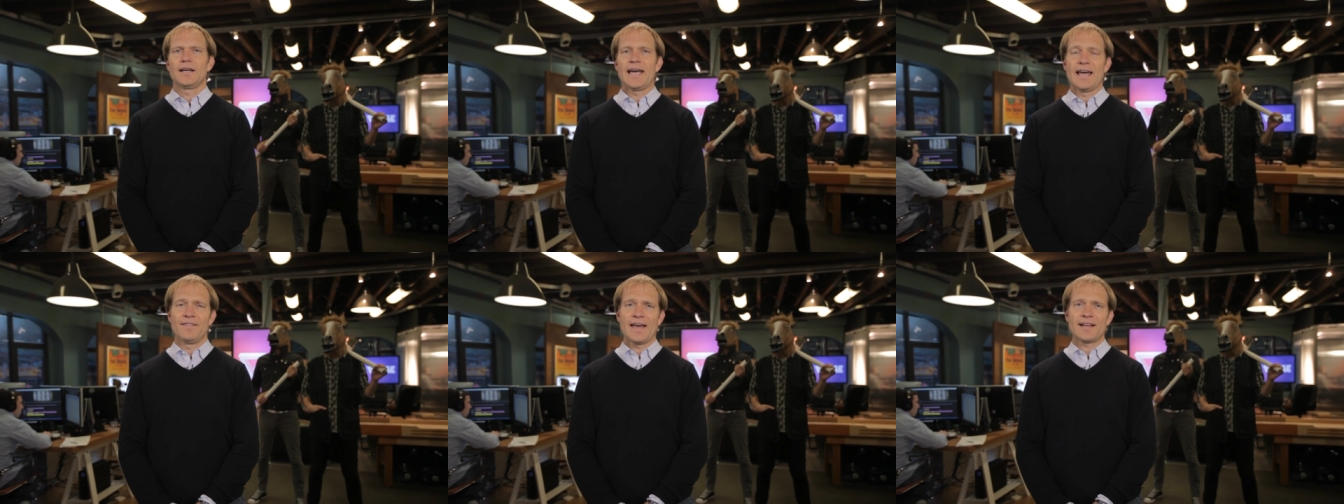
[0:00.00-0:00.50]

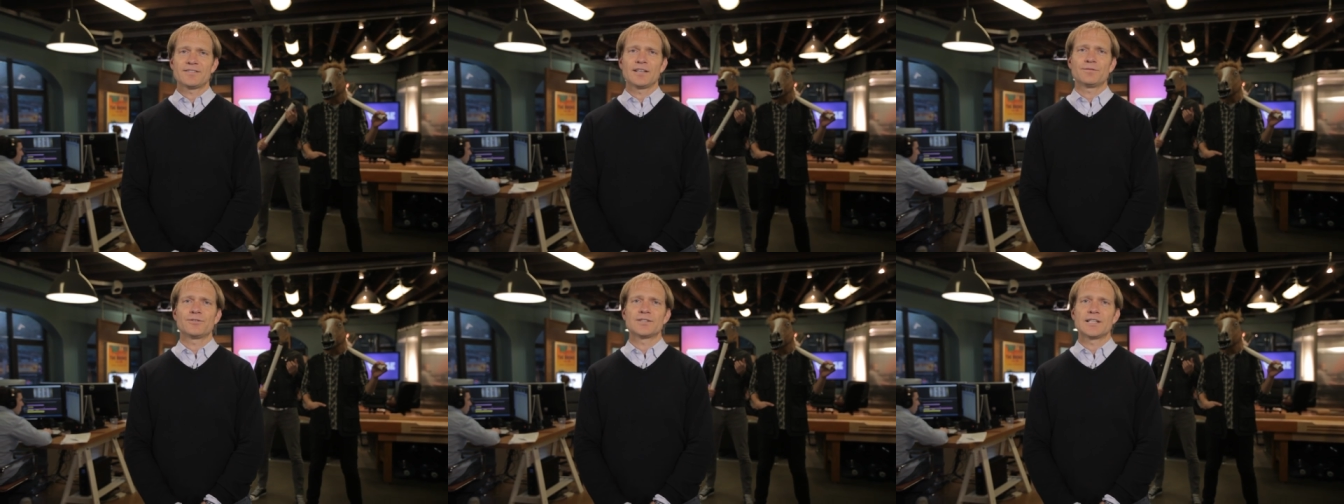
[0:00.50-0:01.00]
And that's
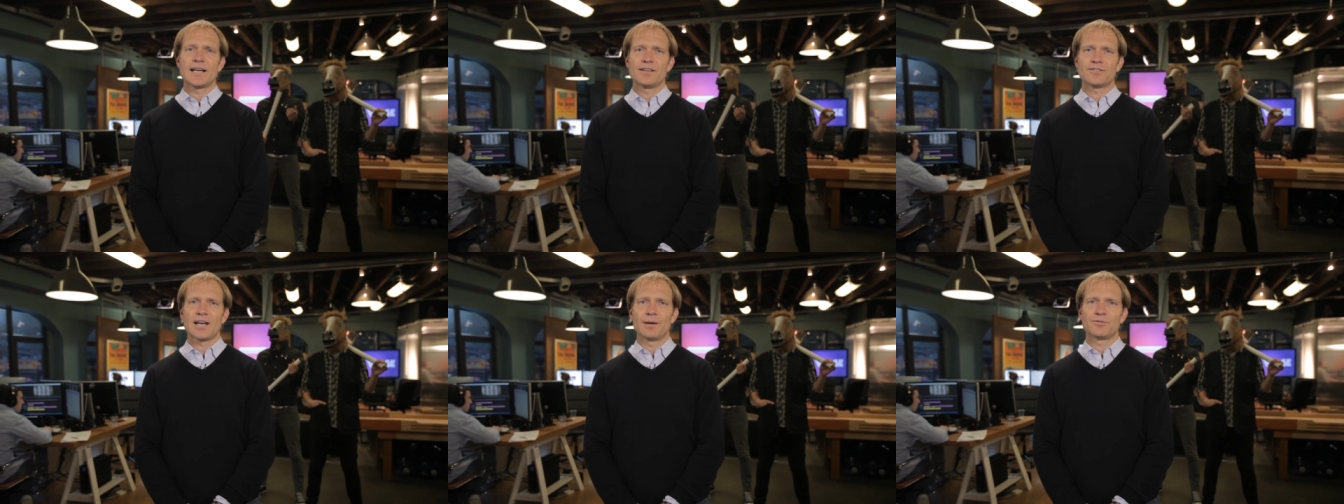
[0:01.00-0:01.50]
it for
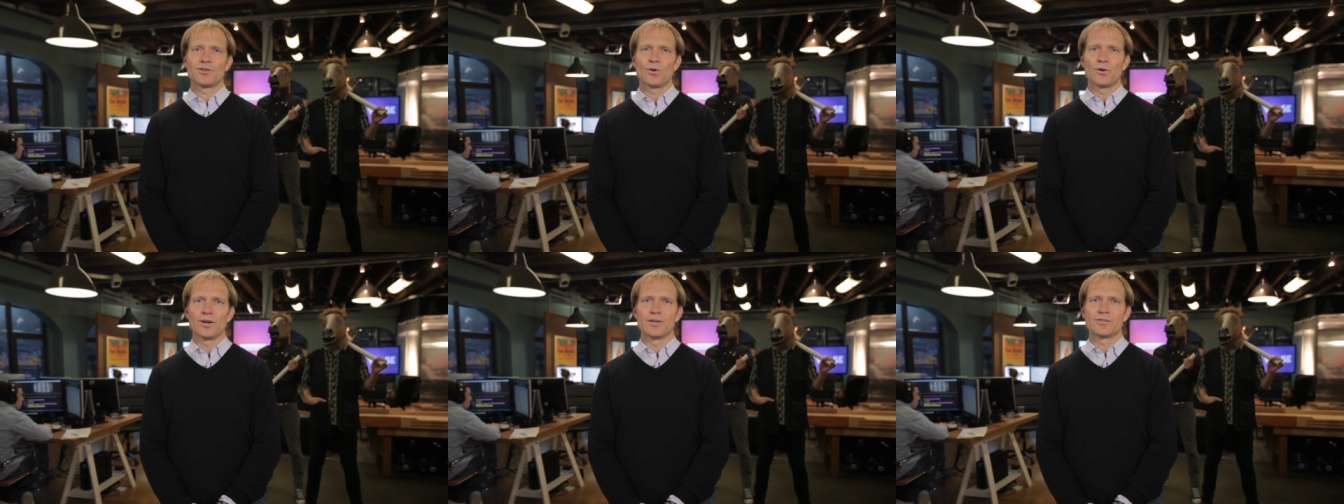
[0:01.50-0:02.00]
today's top
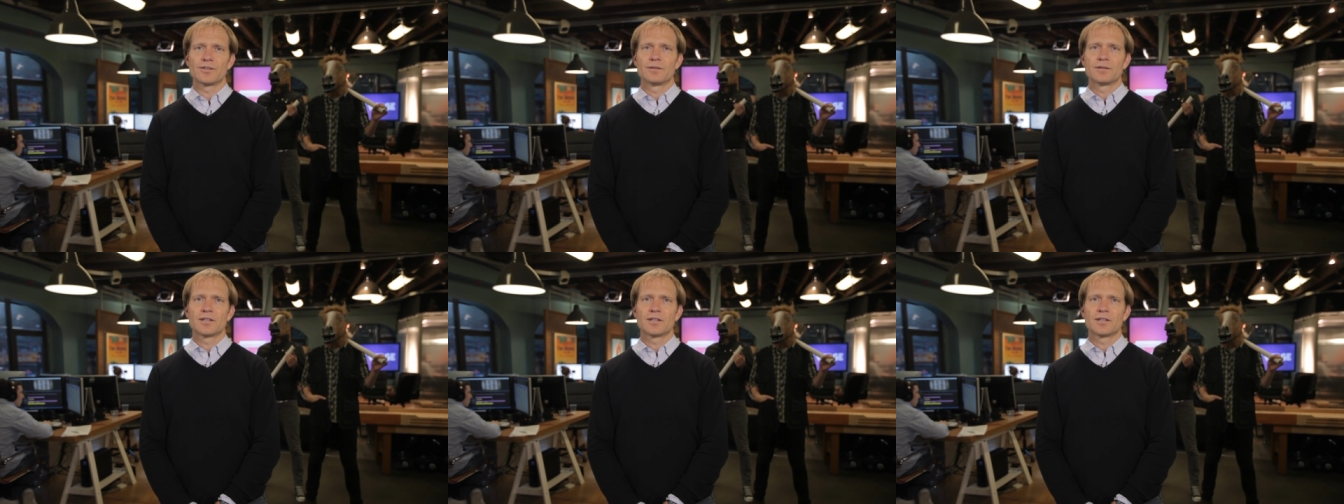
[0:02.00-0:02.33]
stories.